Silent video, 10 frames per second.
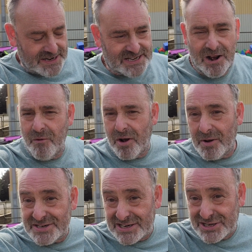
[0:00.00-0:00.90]
So Luton, I'm
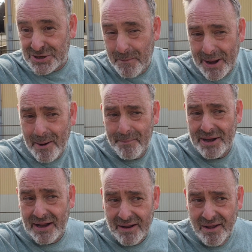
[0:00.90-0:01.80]
going to stick a £2
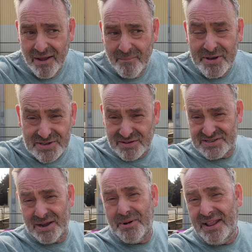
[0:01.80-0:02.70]
bid in, because if
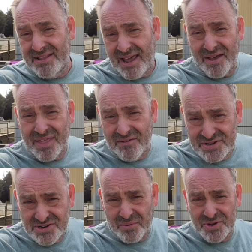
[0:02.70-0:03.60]
someone out there
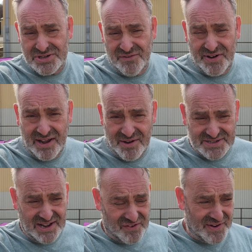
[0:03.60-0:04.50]
who's not watching the videos,
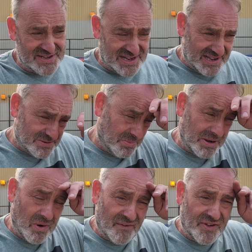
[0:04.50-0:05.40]
and let's face it, there's probably
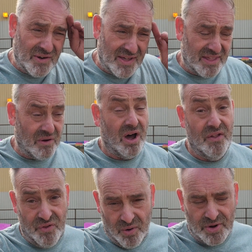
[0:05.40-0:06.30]
quite a few out there that
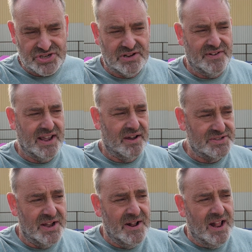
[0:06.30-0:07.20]
are not watching the
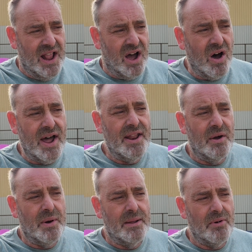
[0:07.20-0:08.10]
videos, I
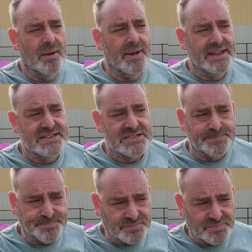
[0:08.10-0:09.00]
know one of my mates,